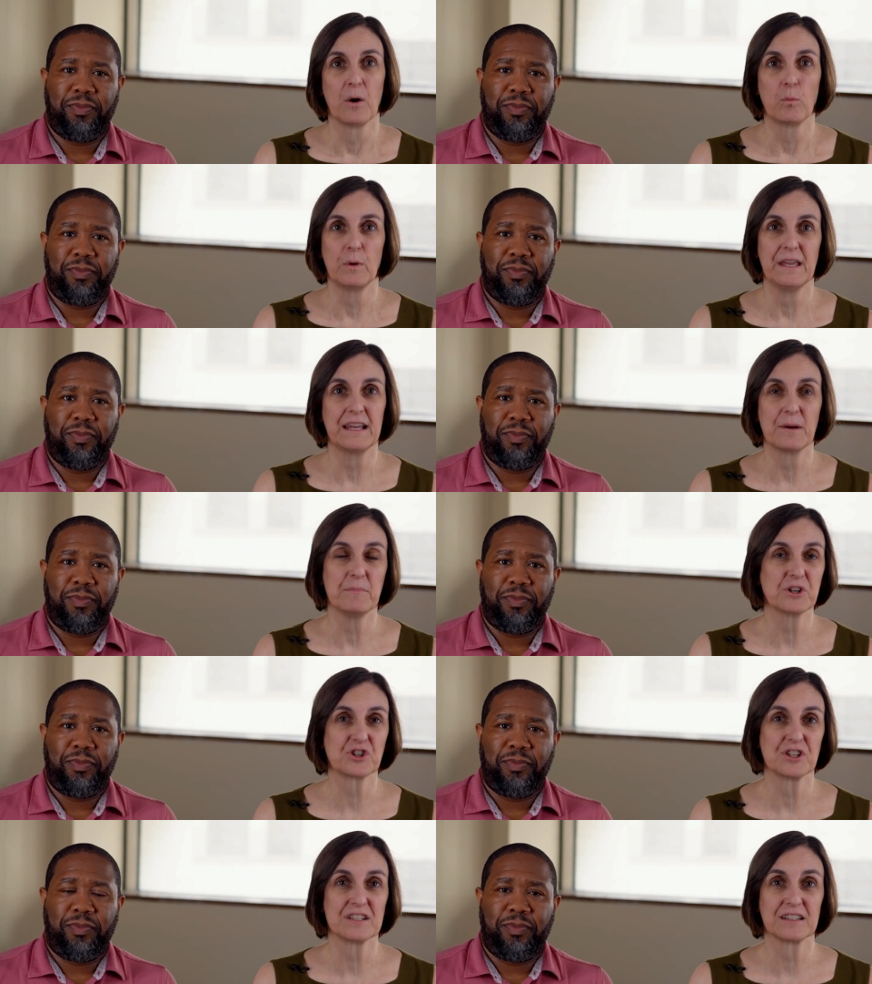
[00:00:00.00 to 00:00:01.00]
Speaker 1: We
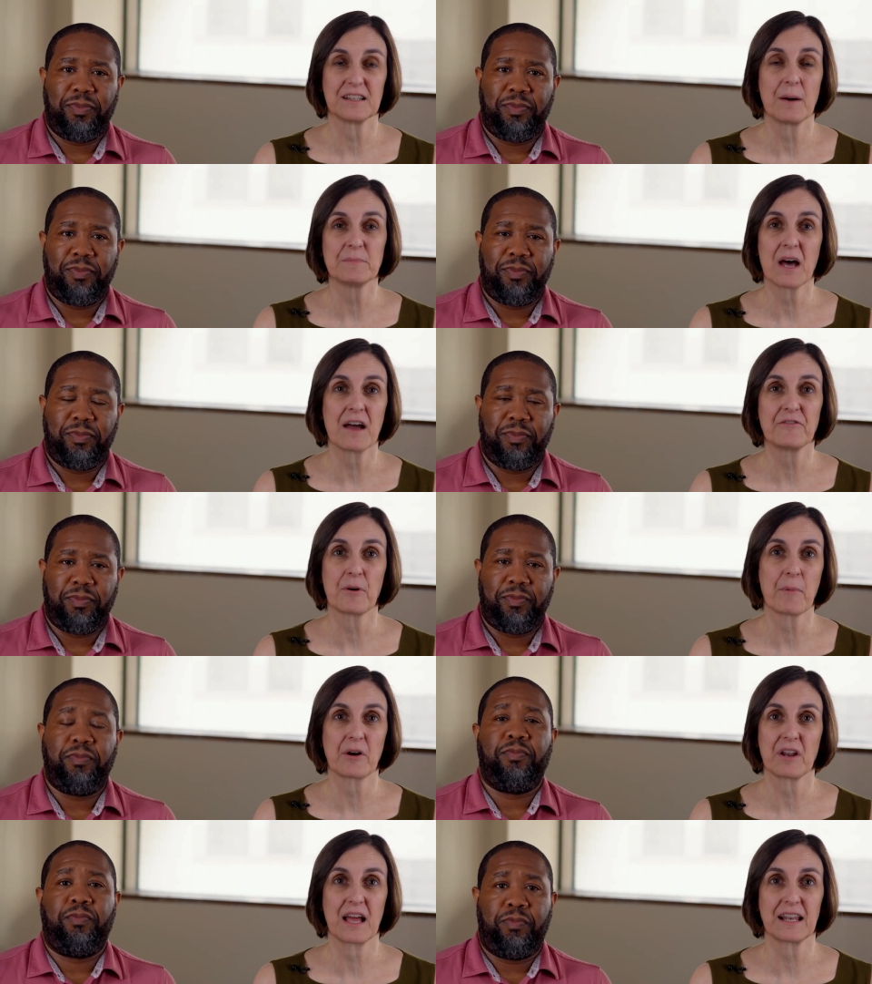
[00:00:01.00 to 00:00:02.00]
commissioned alumni from
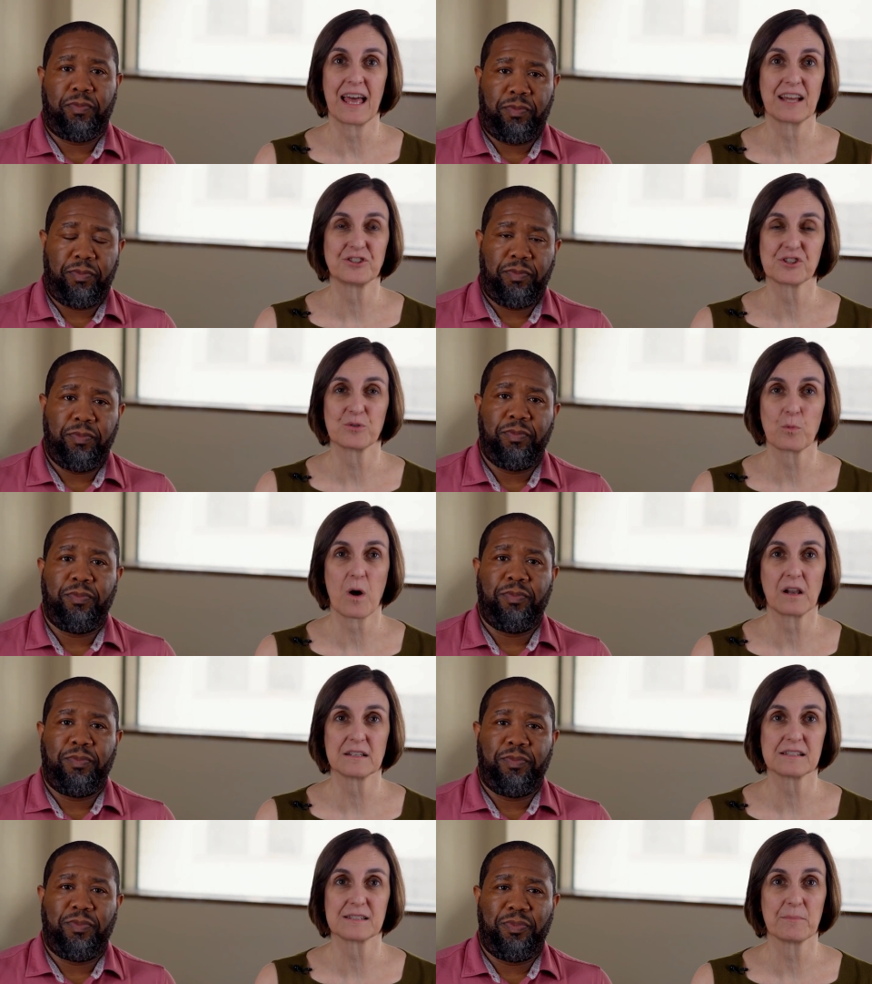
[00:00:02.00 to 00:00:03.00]
our Lila Acheson
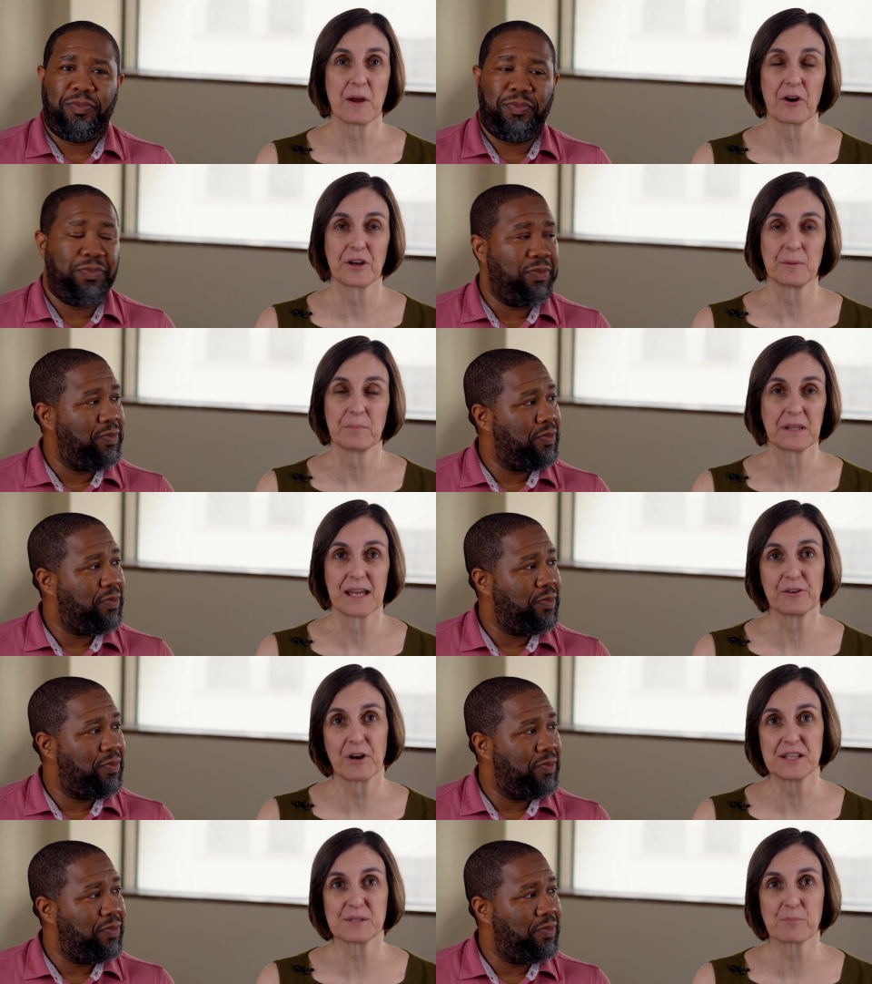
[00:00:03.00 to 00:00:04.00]
Wallace American
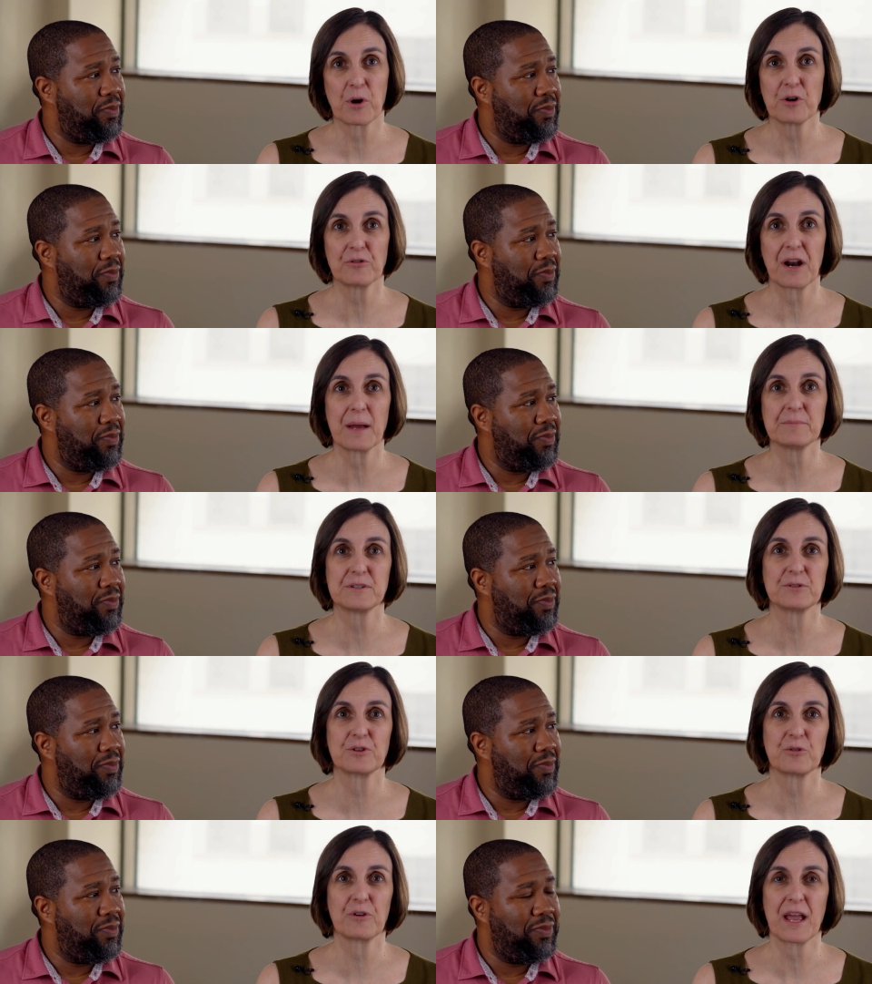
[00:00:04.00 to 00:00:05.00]
Playwrights program to
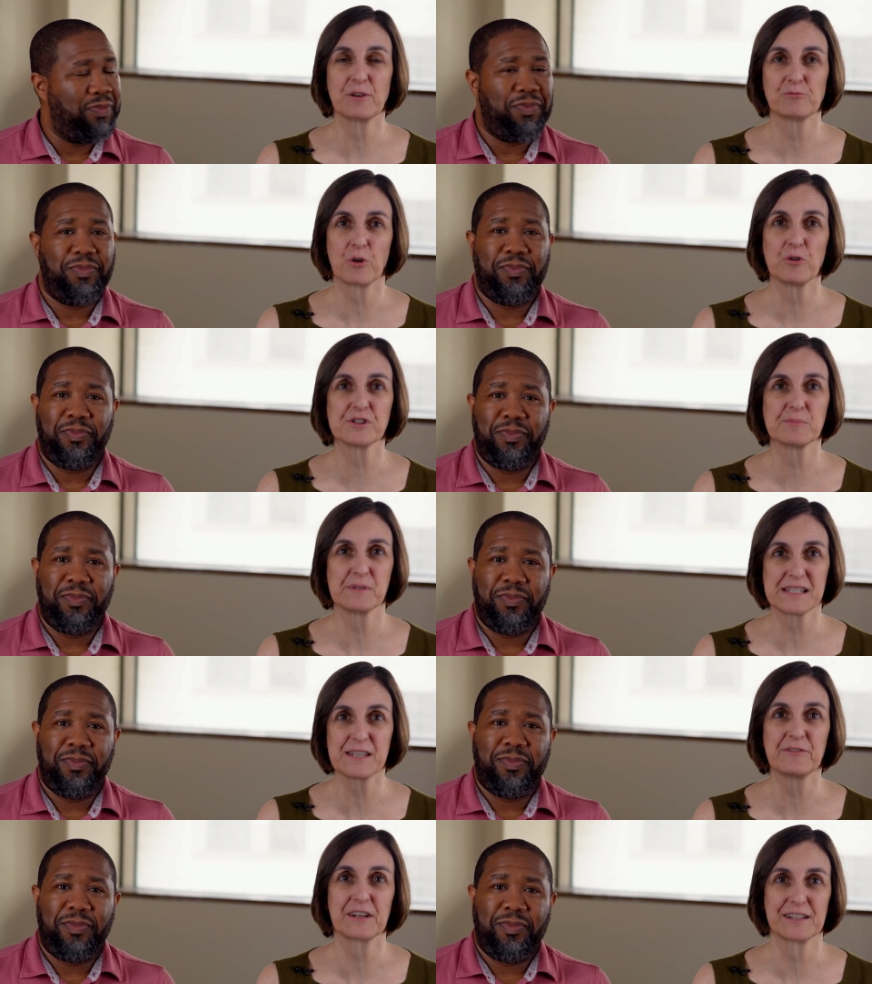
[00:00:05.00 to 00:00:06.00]
create roles
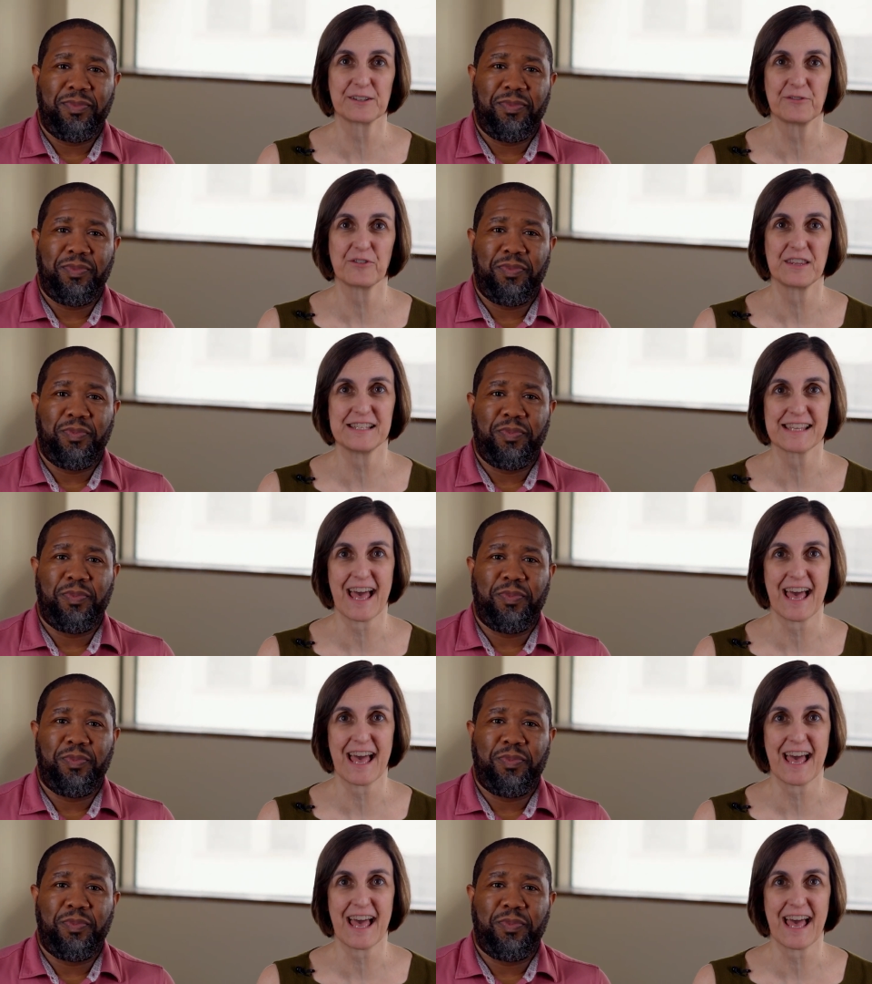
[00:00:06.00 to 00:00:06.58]
specifically for these